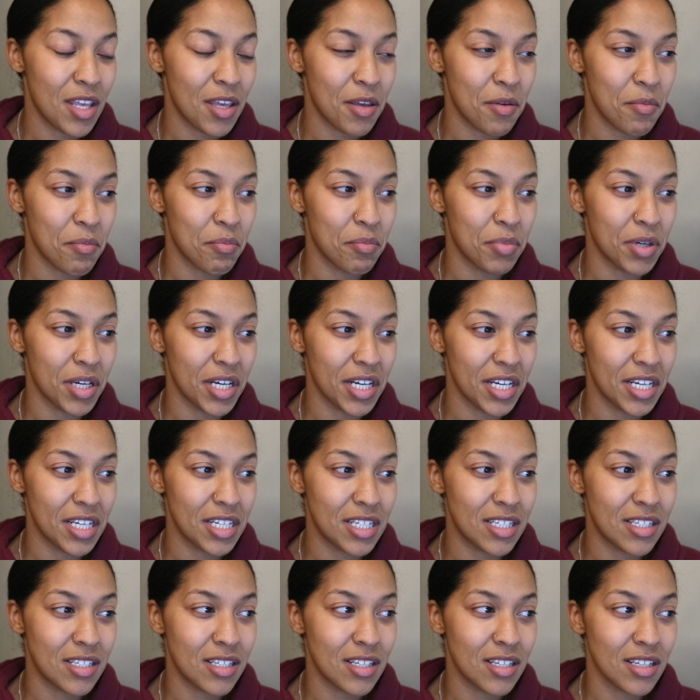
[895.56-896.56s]

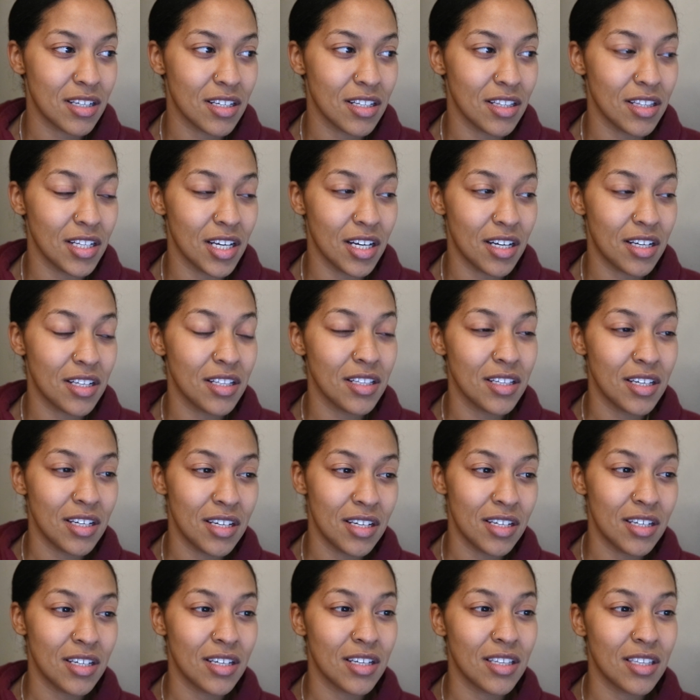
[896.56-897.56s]
But
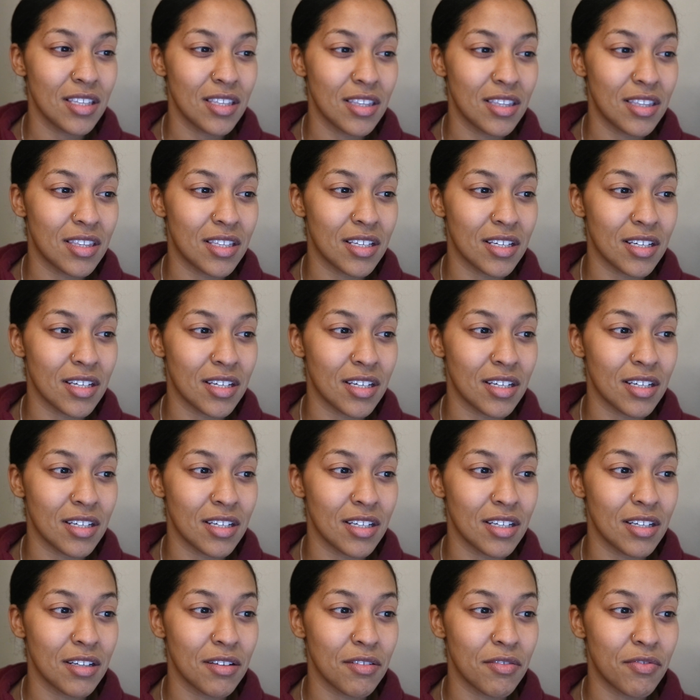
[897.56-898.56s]
luckily,
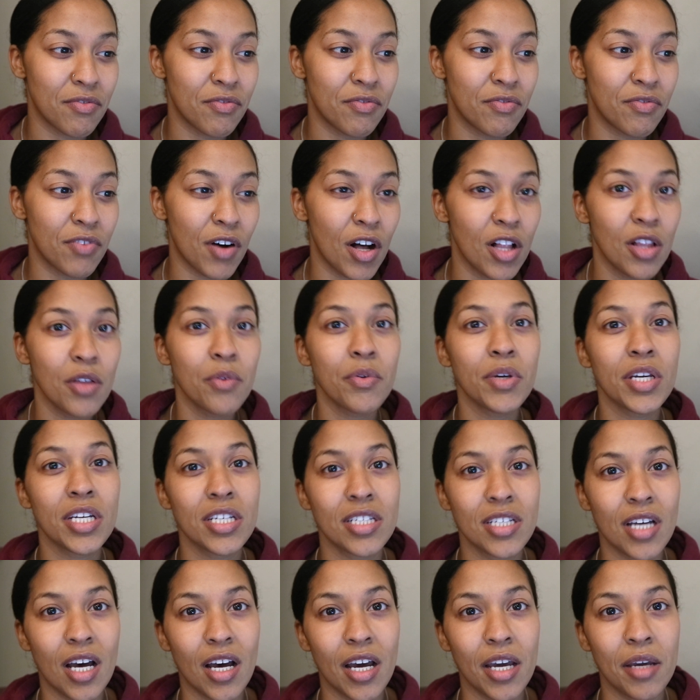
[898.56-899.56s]
the
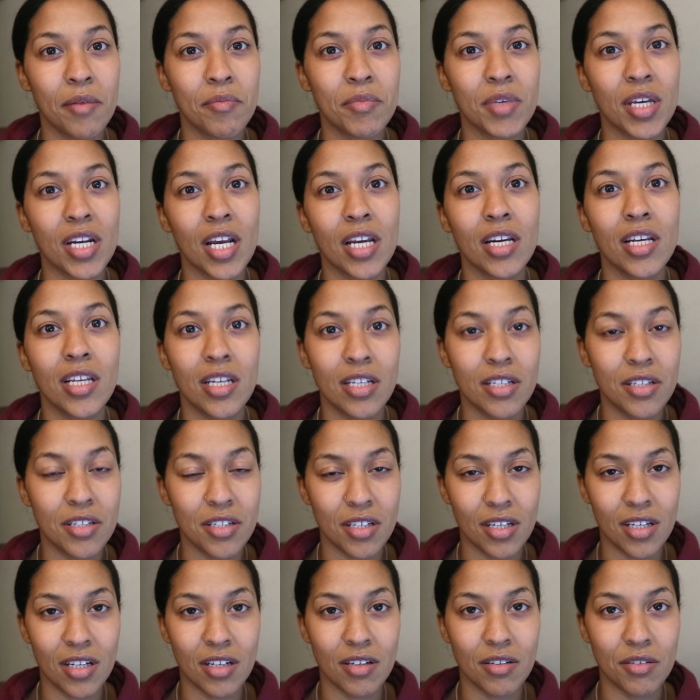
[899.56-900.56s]
following time that I needed
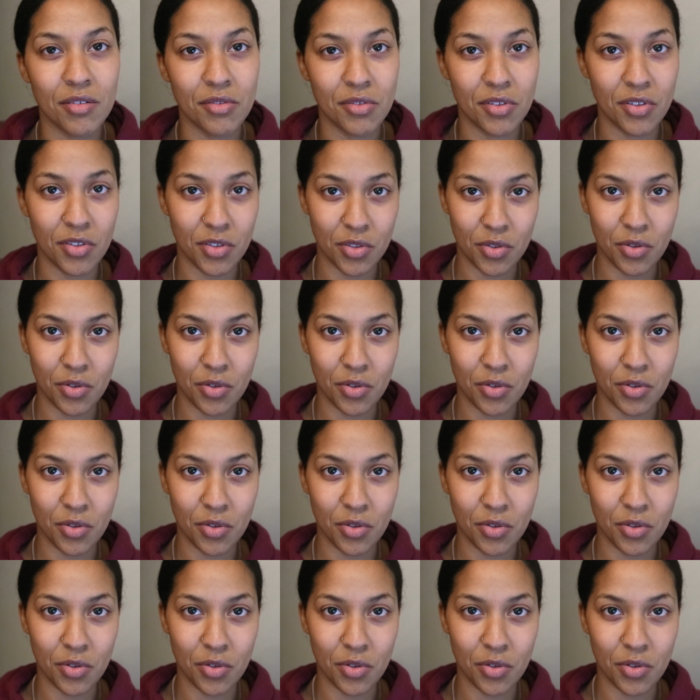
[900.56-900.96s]
to go to the